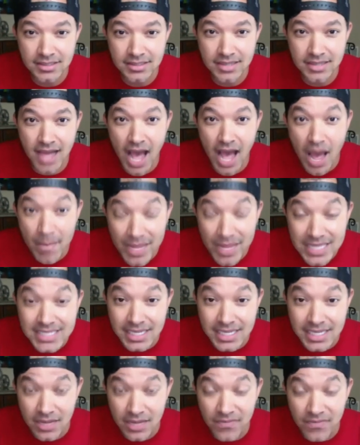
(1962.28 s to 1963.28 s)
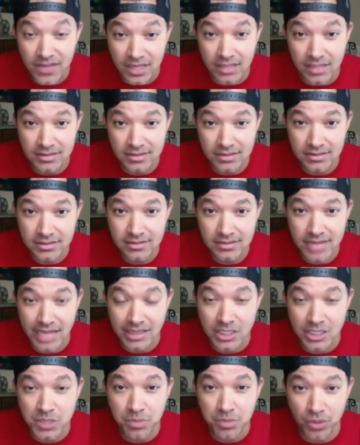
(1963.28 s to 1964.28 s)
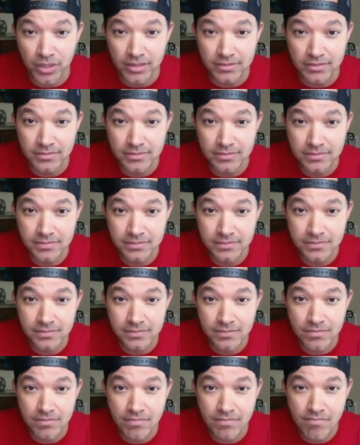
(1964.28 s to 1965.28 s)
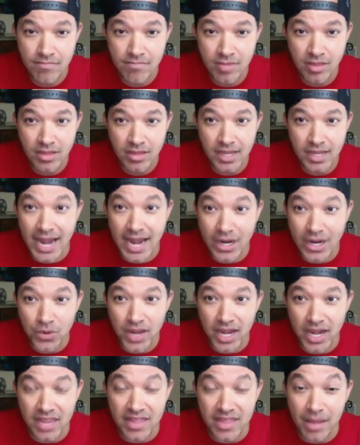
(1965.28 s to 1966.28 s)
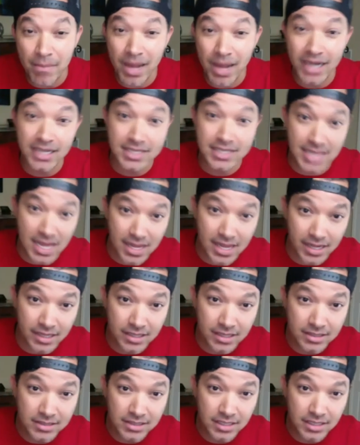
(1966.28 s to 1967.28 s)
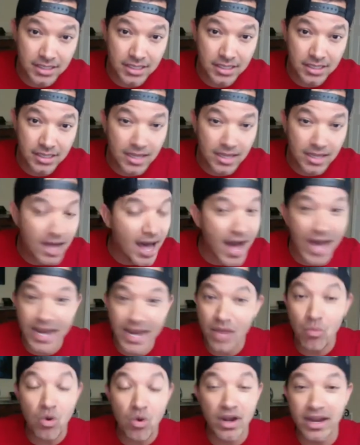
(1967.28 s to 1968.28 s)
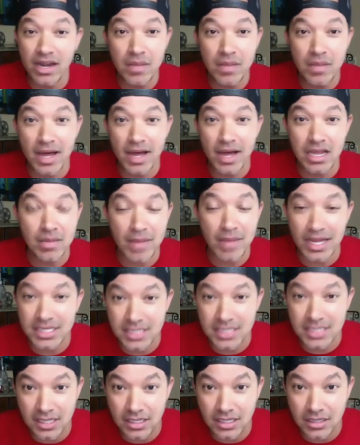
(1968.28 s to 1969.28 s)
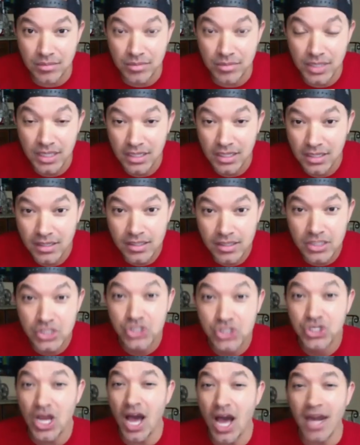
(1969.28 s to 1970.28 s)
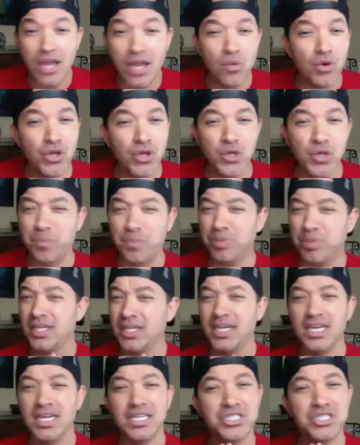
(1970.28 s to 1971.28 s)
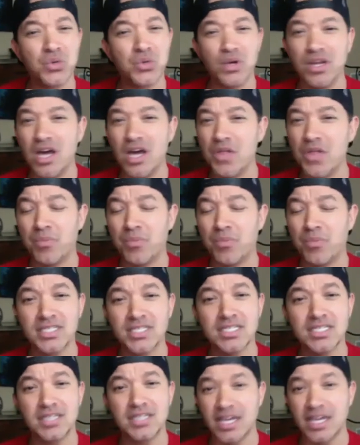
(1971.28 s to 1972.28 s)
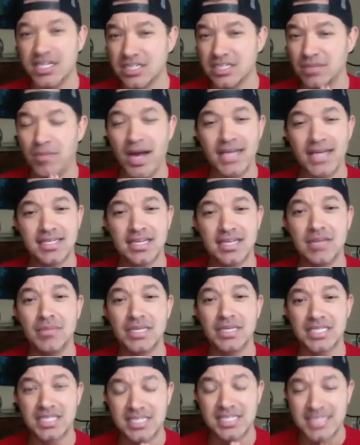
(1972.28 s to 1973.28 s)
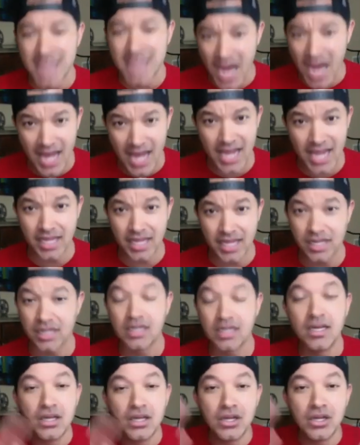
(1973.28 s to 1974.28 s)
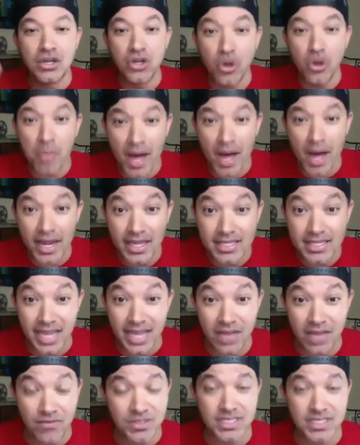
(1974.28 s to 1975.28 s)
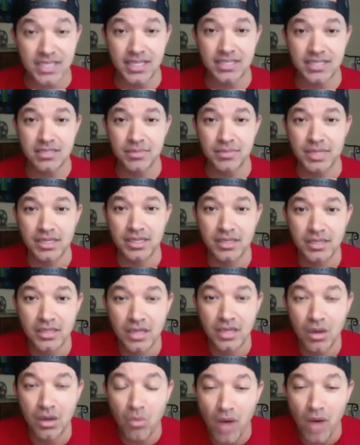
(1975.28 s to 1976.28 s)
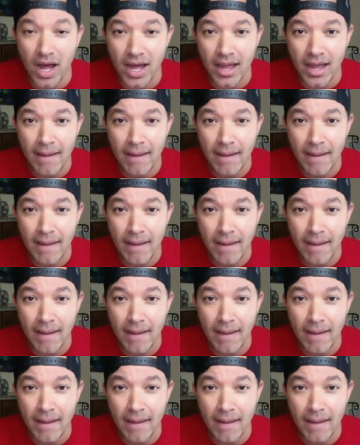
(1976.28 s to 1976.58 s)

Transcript: I'm insignificant at this point. And I created that by design. I didn't want anybody on my team, Johnny, will you please do another presentation? My team is dying. Nobody has ever said that to me. Why?